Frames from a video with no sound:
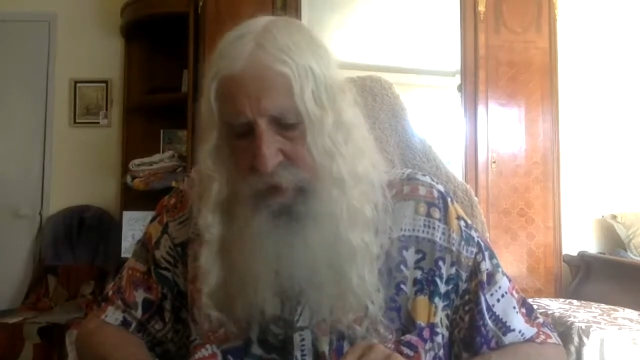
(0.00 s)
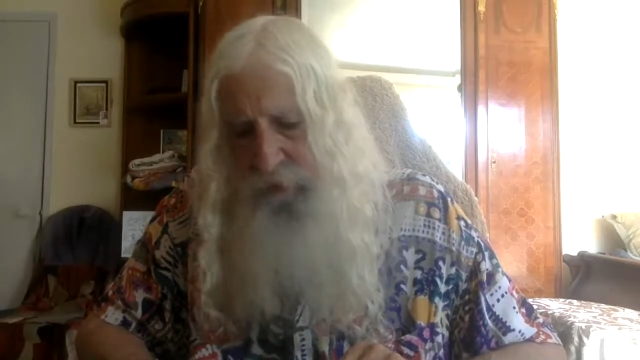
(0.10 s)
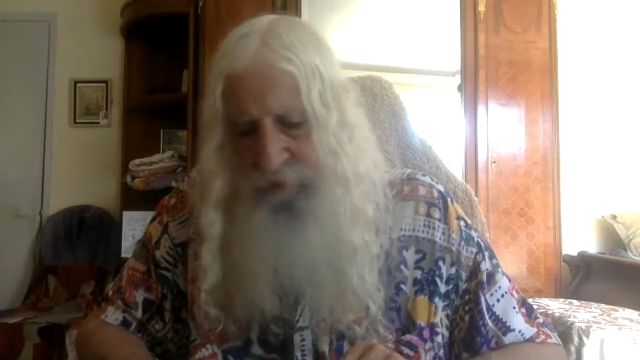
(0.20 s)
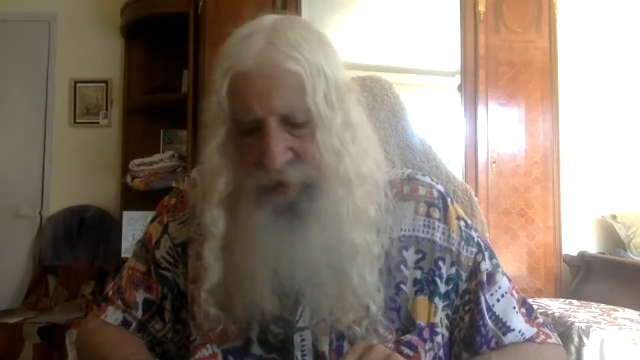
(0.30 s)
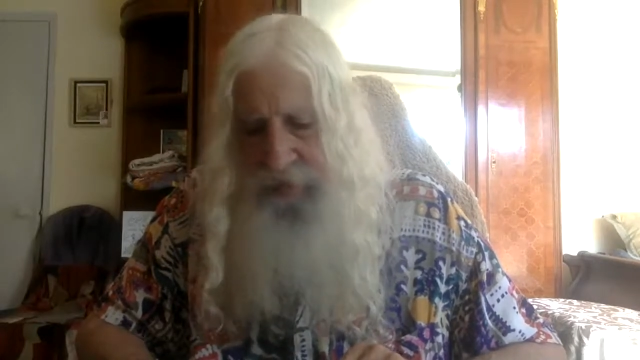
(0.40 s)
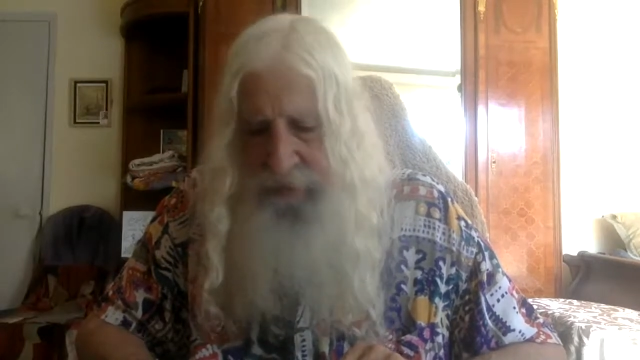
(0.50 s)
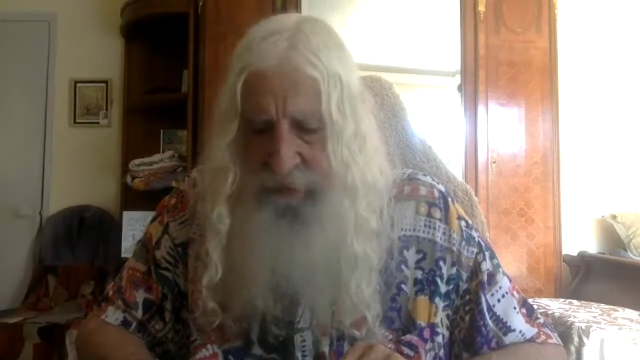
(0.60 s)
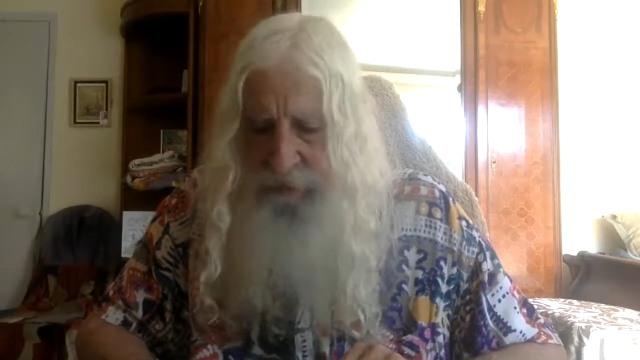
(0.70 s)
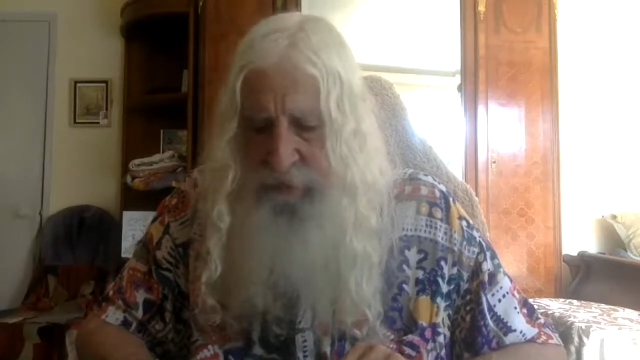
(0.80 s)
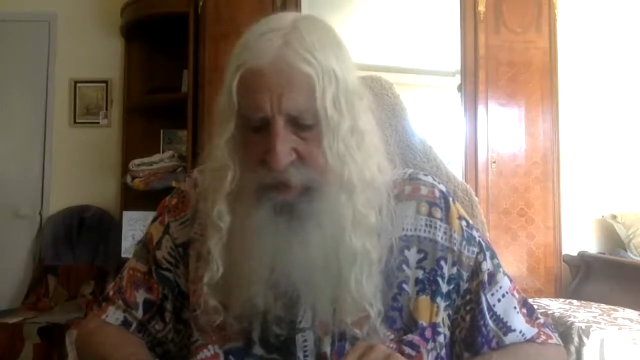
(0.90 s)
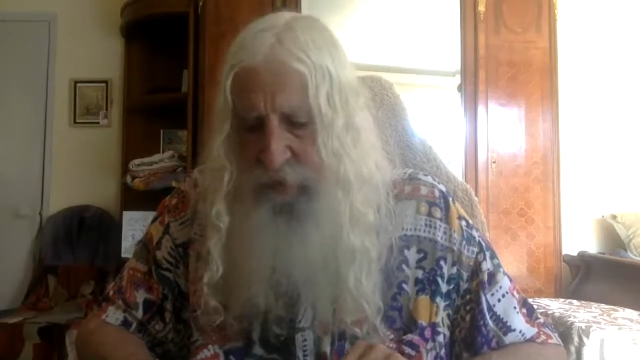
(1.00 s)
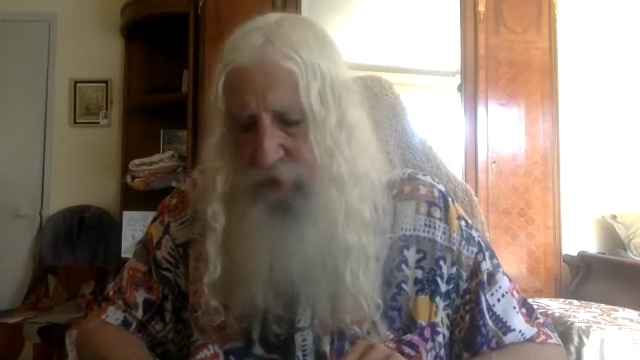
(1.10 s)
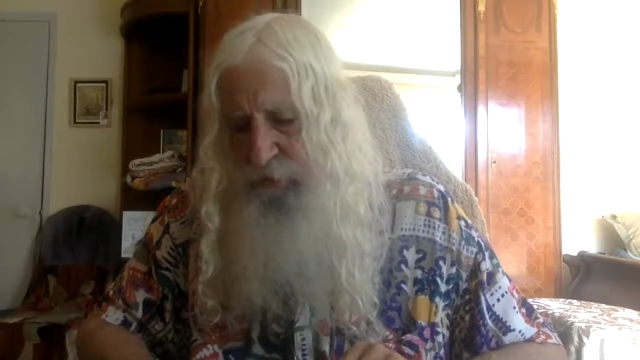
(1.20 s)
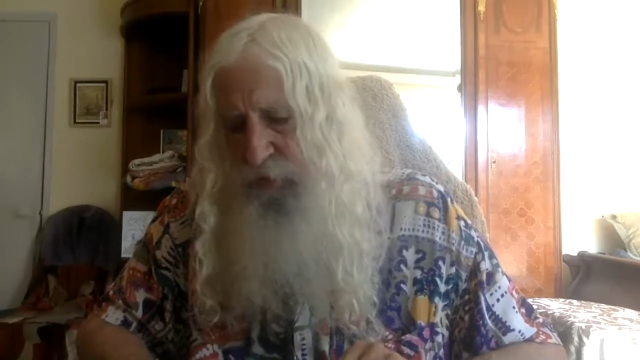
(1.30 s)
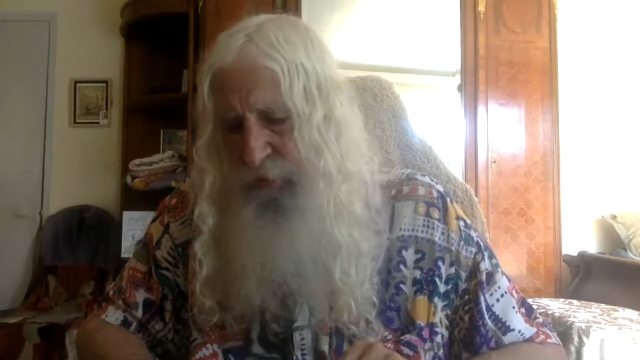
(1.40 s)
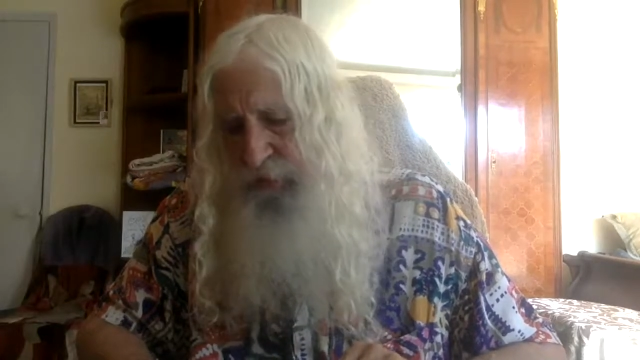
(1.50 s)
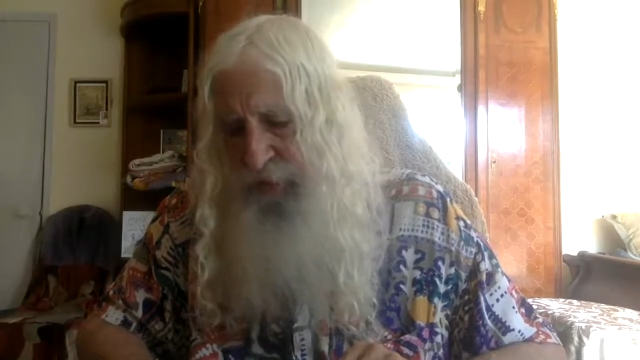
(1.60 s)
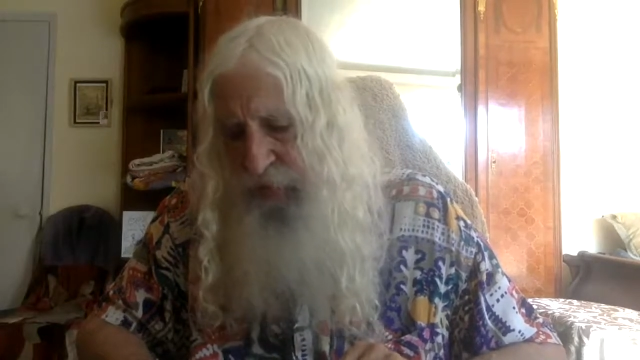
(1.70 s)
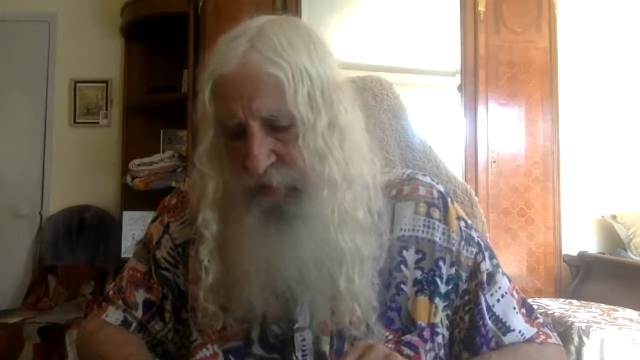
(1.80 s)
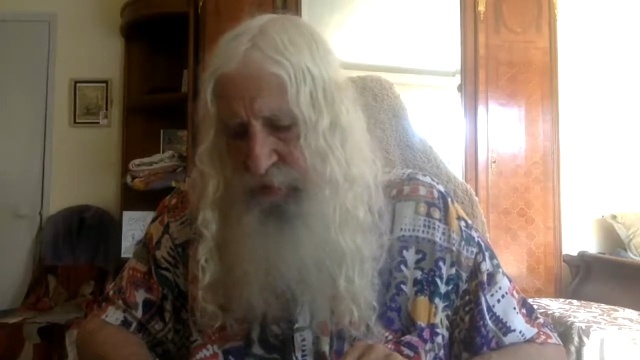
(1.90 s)
of endless stars, all
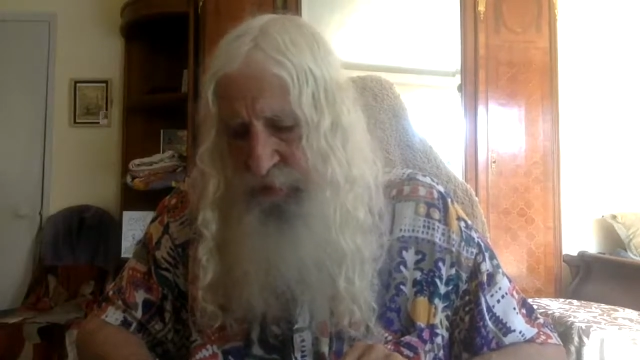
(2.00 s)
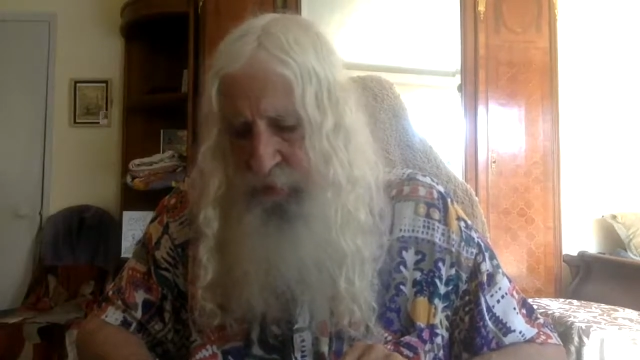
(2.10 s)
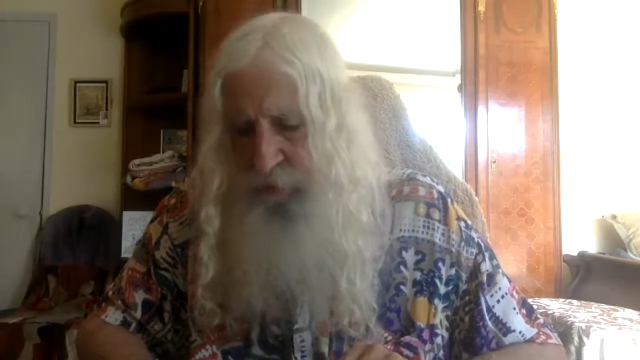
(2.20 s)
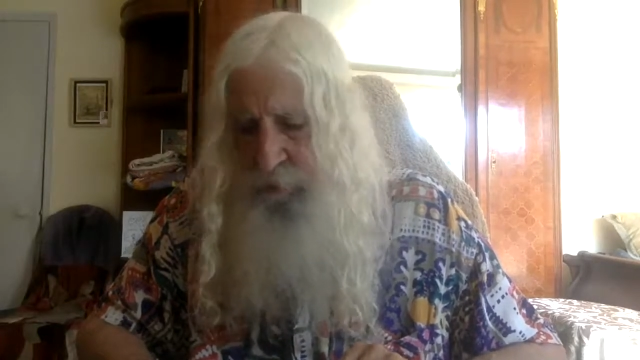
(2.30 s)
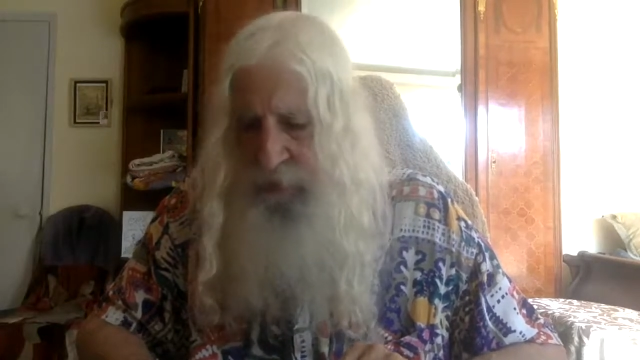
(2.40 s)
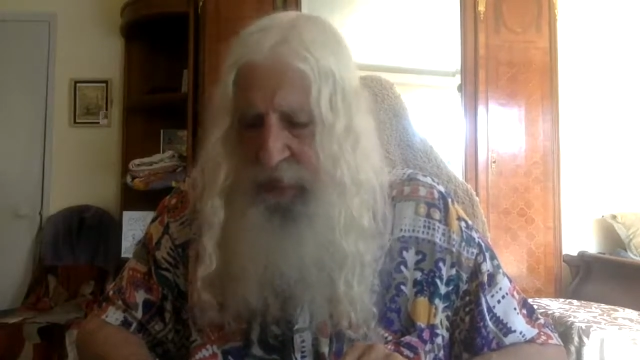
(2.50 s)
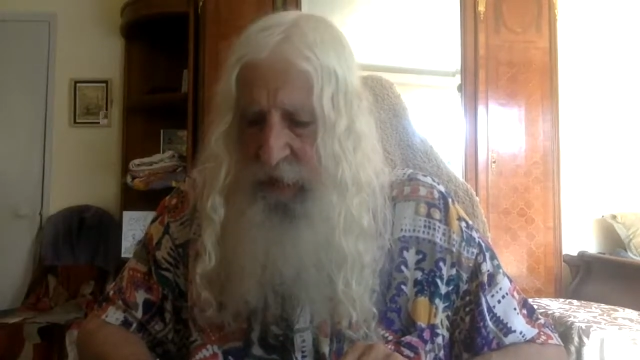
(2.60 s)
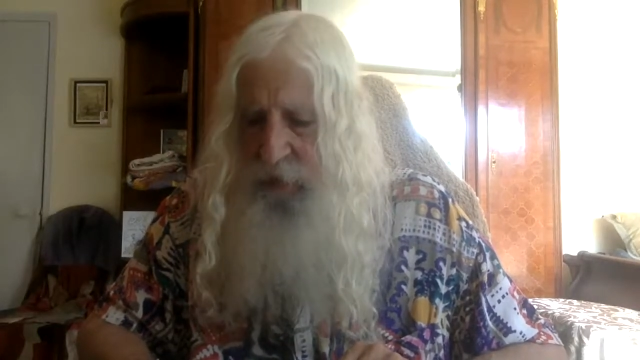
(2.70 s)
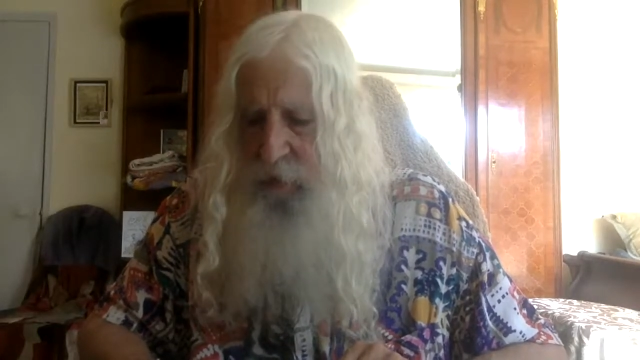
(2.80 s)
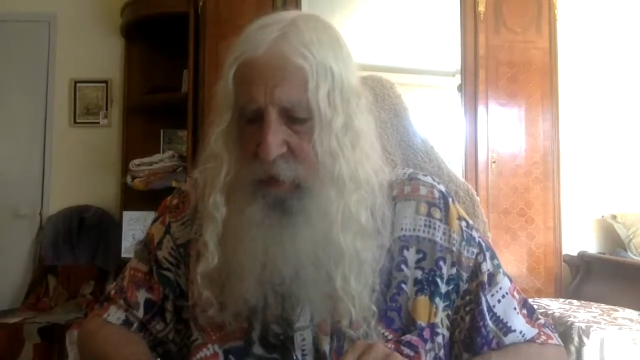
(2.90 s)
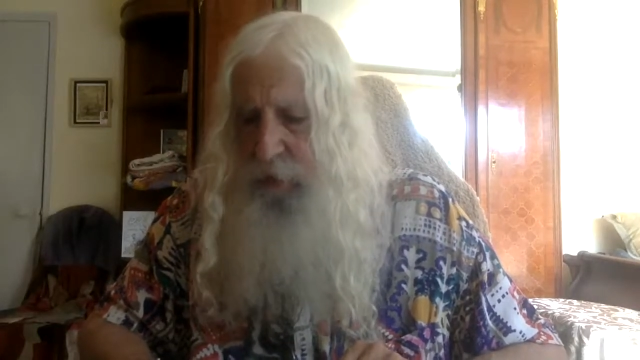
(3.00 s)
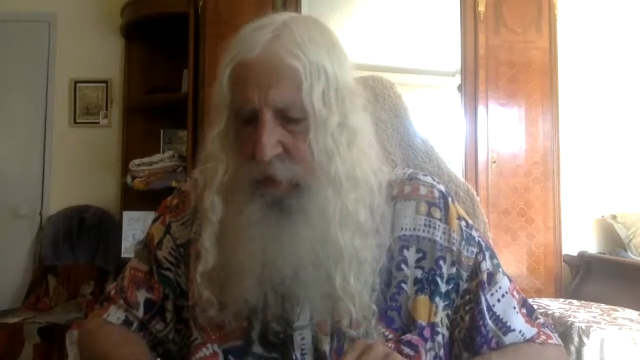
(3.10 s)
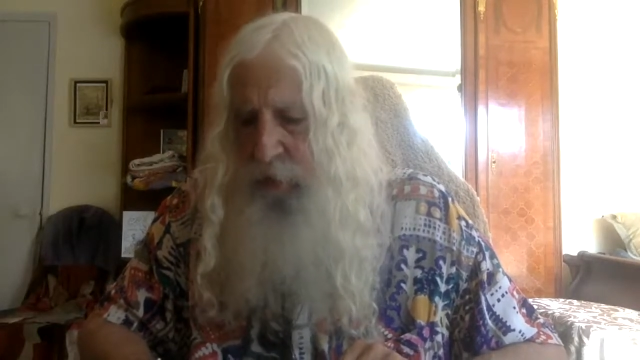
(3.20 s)
tethered to the black hole,